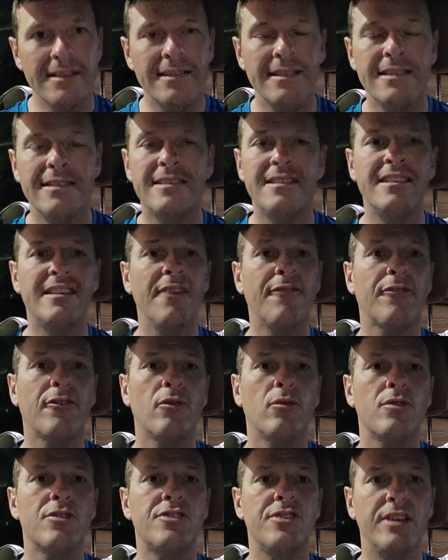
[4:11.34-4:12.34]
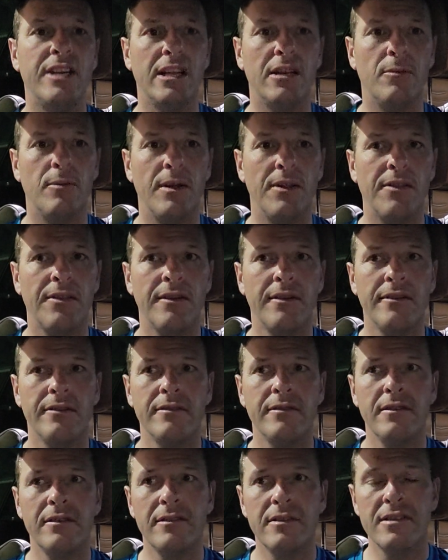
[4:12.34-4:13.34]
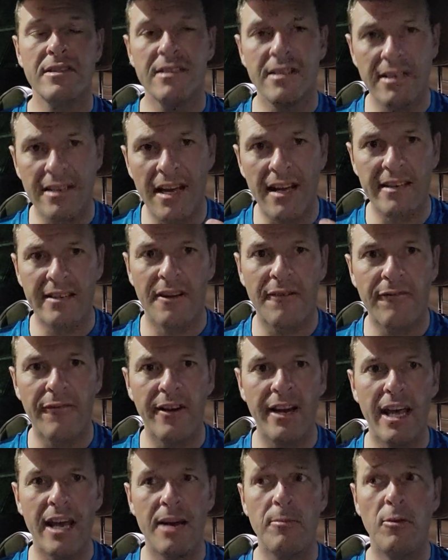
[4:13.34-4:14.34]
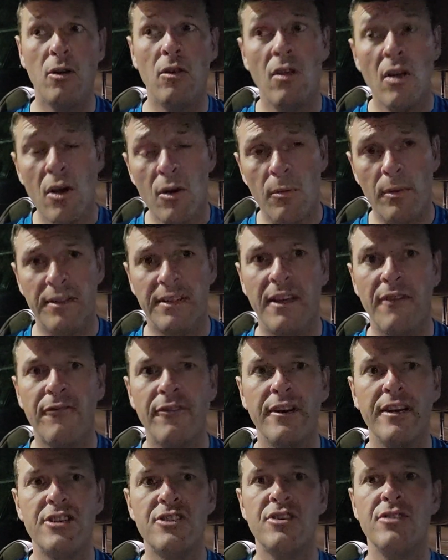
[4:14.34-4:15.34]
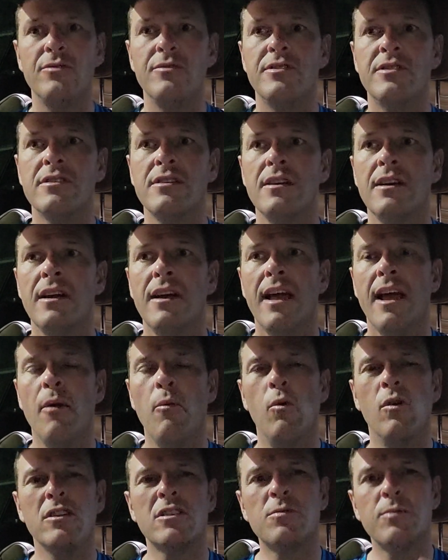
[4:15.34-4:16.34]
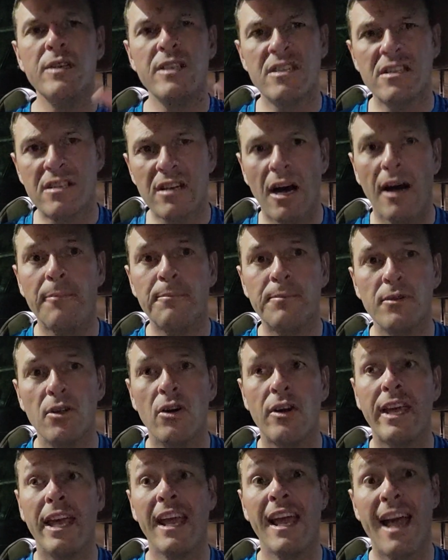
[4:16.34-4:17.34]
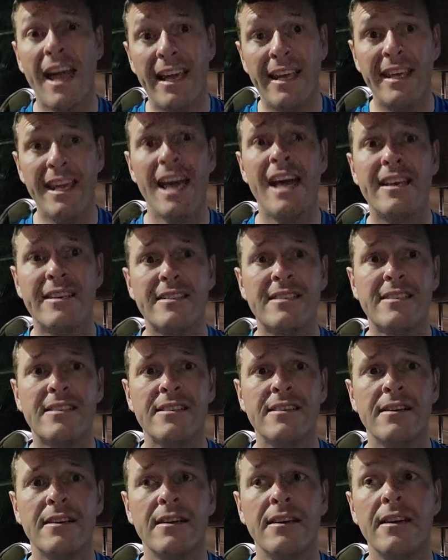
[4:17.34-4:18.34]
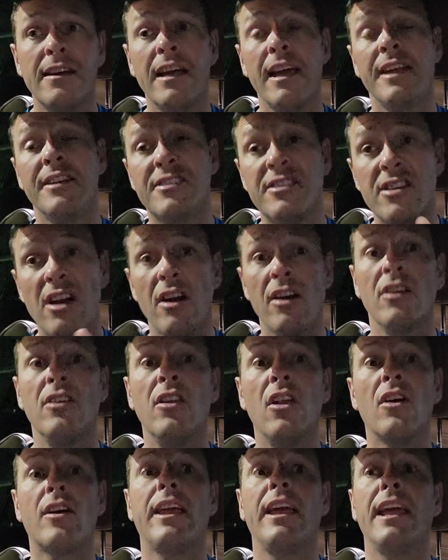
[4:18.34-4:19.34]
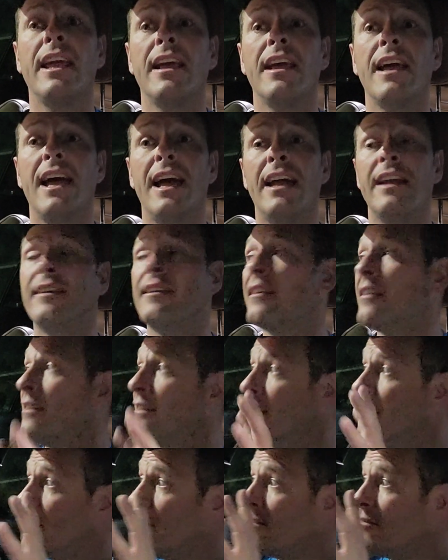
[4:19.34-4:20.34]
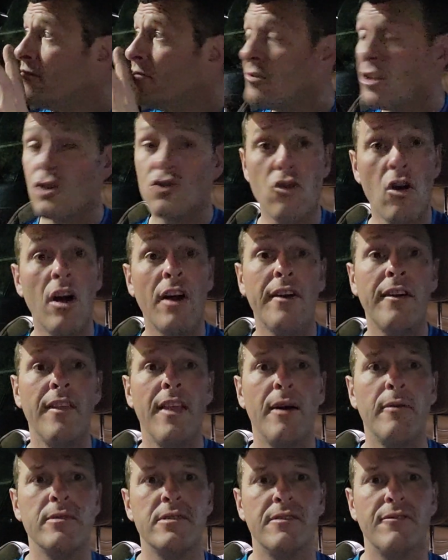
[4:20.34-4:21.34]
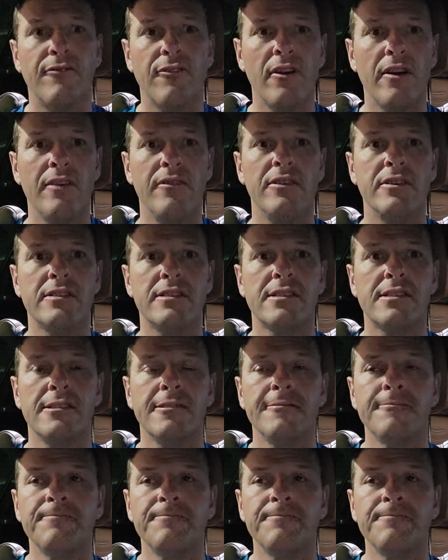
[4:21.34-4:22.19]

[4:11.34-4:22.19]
It's a different horse you're dealing with. This is a different animal with different issues. And once we stop looking at Yes and start looking at the trotter that was in front of us,